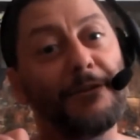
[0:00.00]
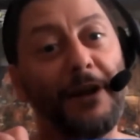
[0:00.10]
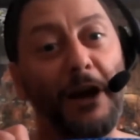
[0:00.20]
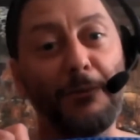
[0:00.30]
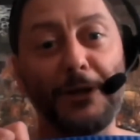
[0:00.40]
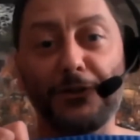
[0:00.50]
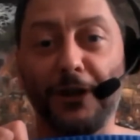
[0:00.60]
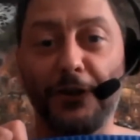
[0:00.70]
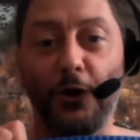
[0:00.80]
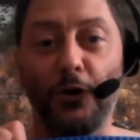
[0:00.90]
helmets that
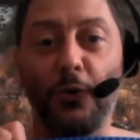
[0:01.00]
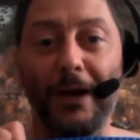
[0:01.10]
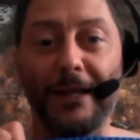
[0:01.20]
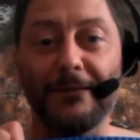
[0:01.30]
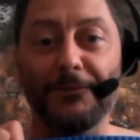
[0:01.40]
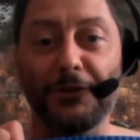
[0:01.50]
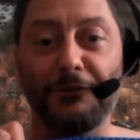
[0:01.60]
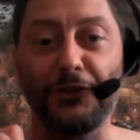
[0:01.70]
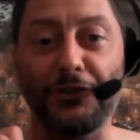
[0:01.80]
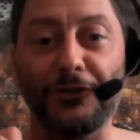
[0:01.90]
are not quite
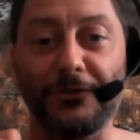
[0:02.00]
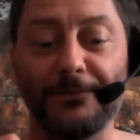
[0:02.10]
sufficient.